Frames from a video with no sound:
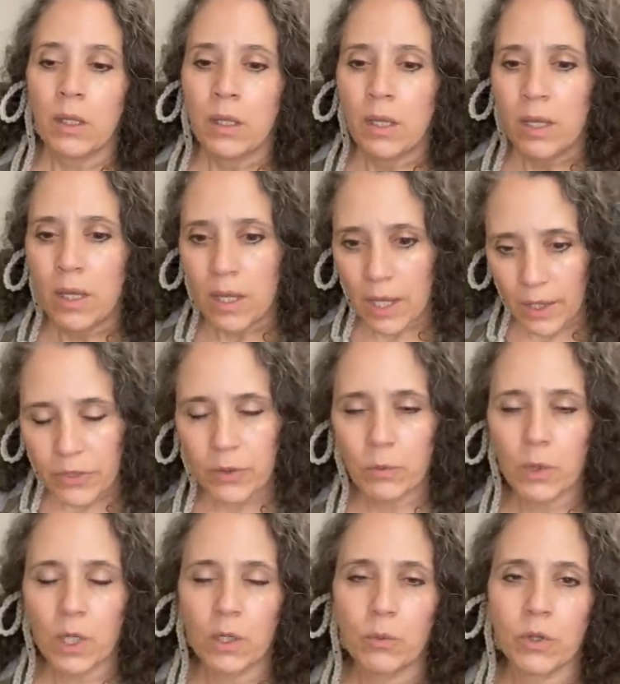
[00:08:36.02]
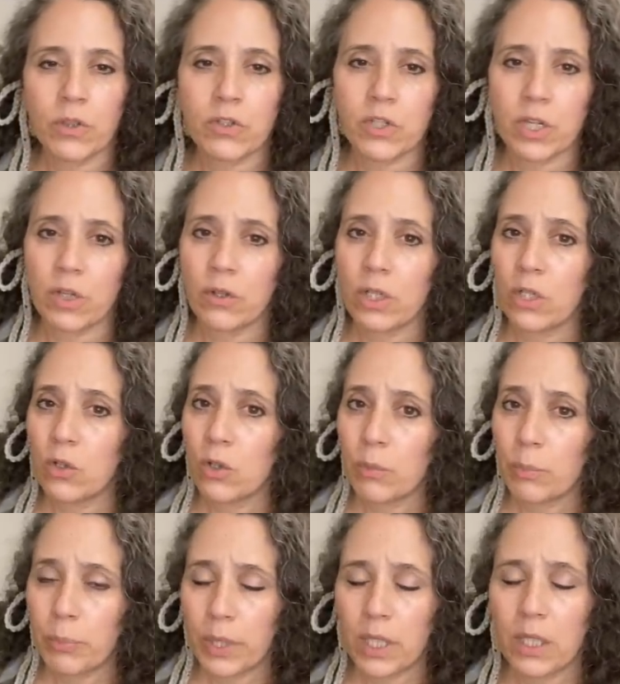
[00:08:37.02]
Nothing wrong with sharing your
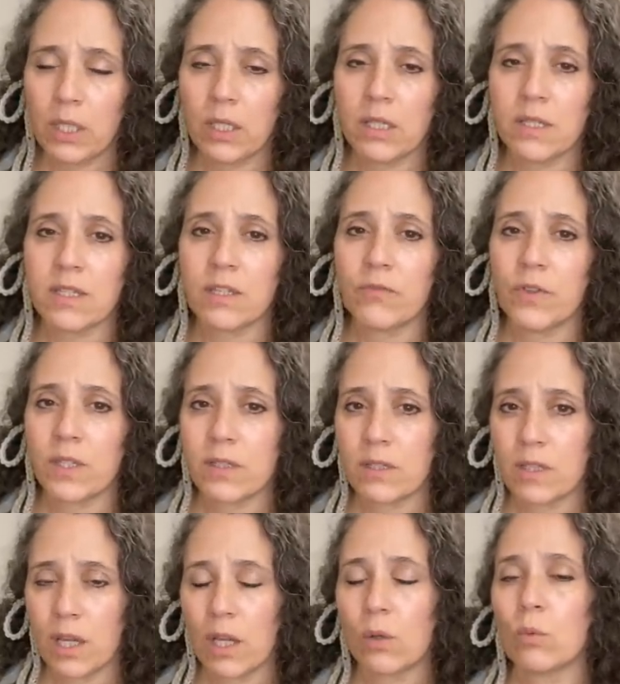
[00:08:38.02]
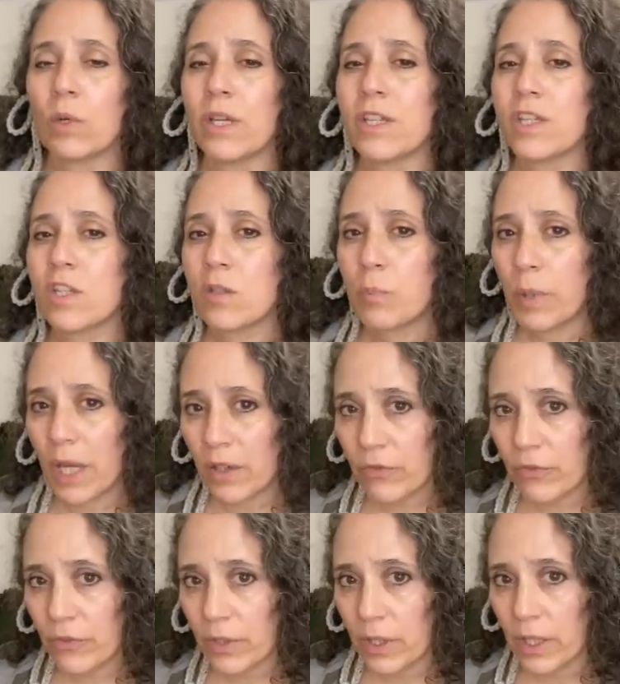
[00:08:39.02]
opinions if it's done
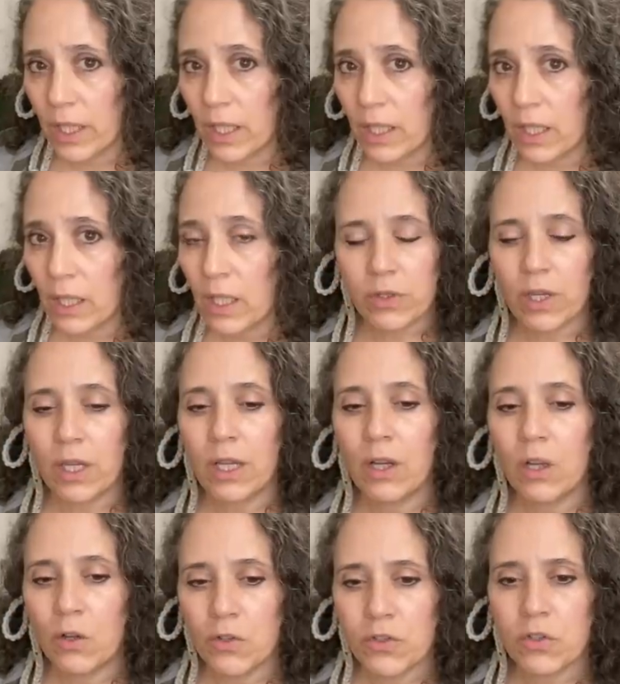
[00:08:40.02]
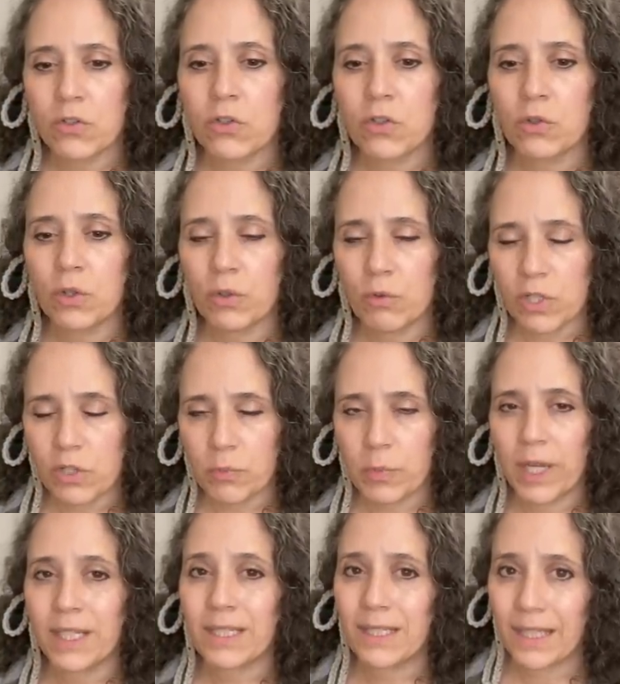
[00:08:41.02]
respectfully and also showing
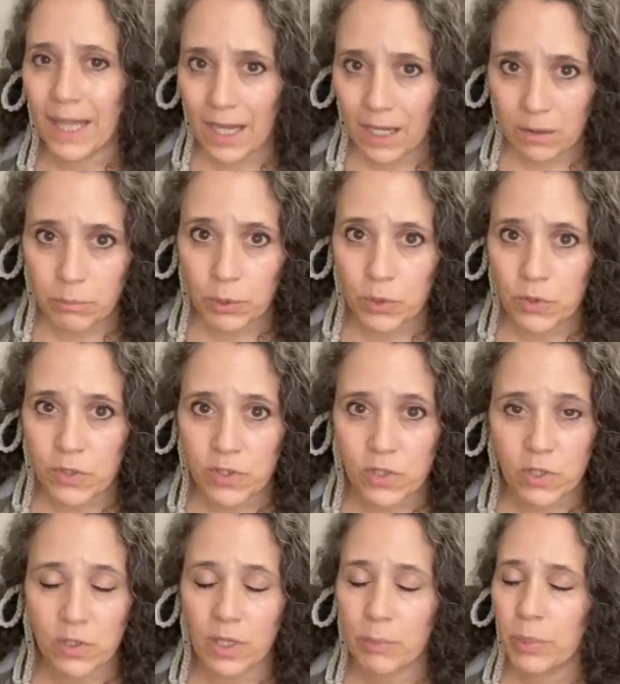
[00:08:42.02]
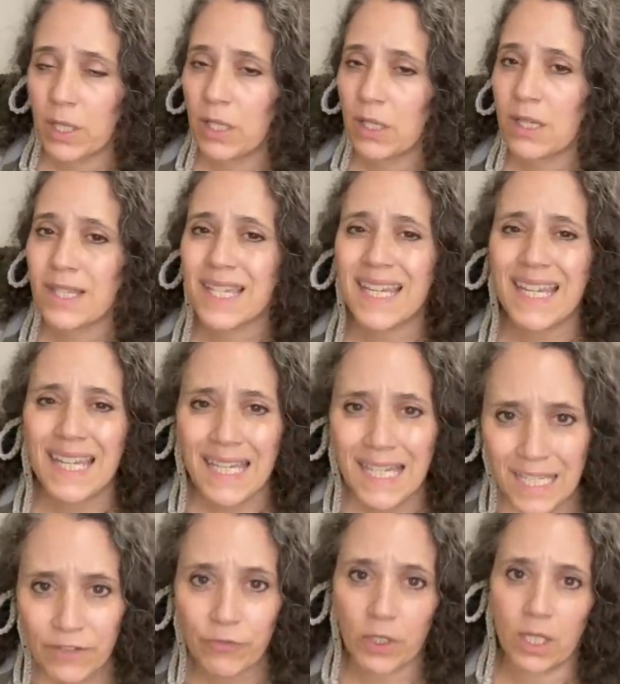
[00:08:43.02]
respect to that person's opinions,
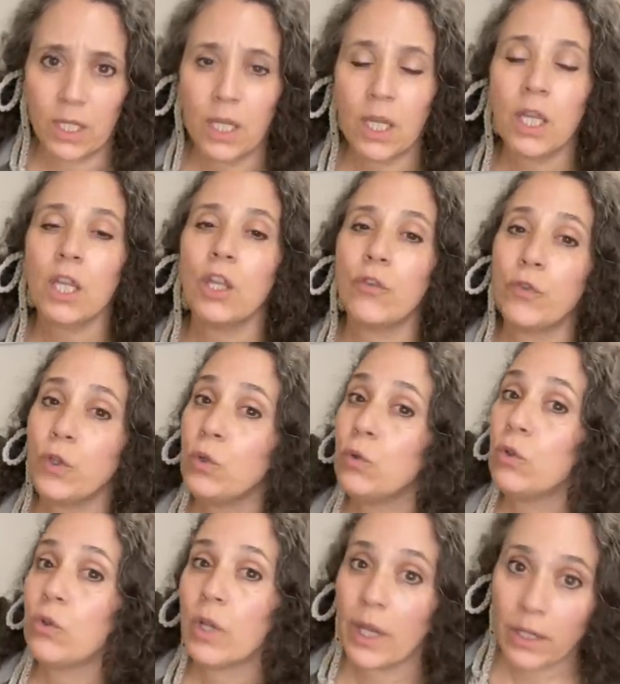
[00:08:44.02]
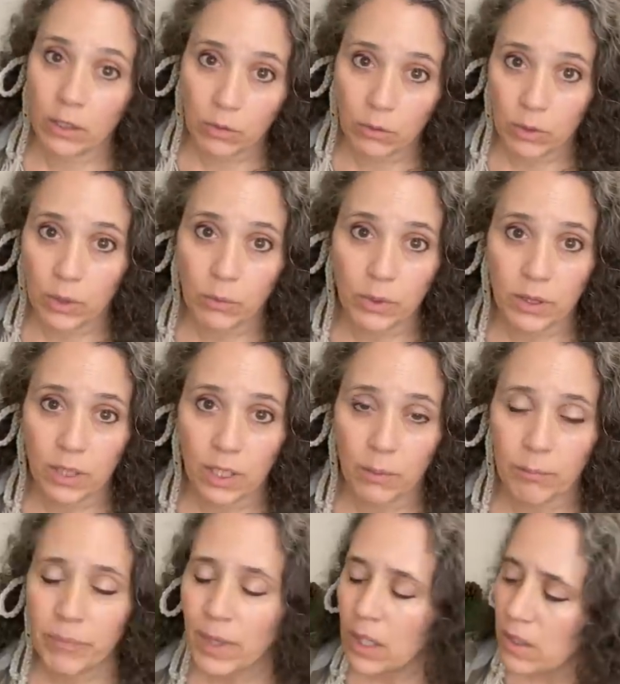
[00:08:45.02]
even if you do not agree with
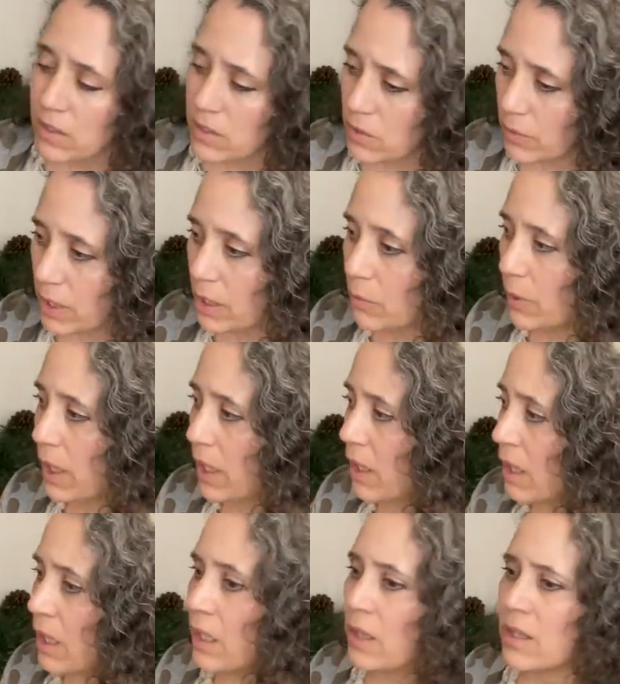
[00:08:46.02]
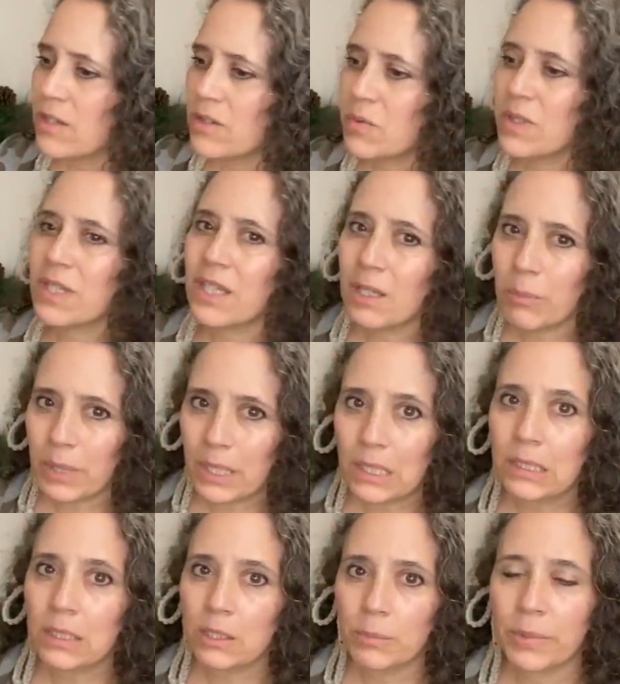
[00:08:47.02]
them. So, anyway, this was going to be a
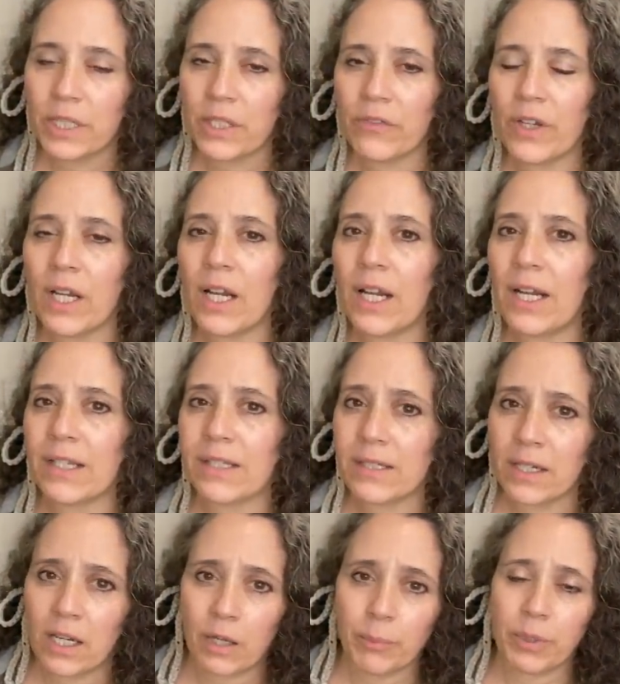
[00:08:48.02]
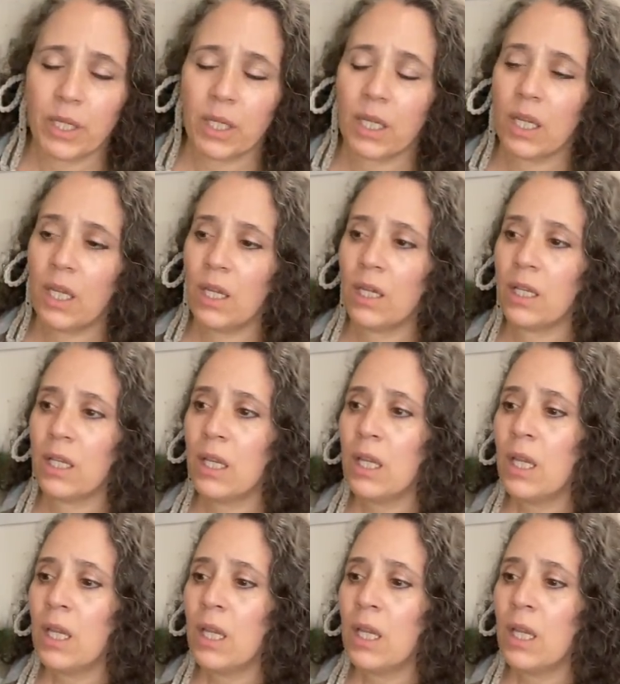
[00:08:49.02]
little bit of a hot topic, and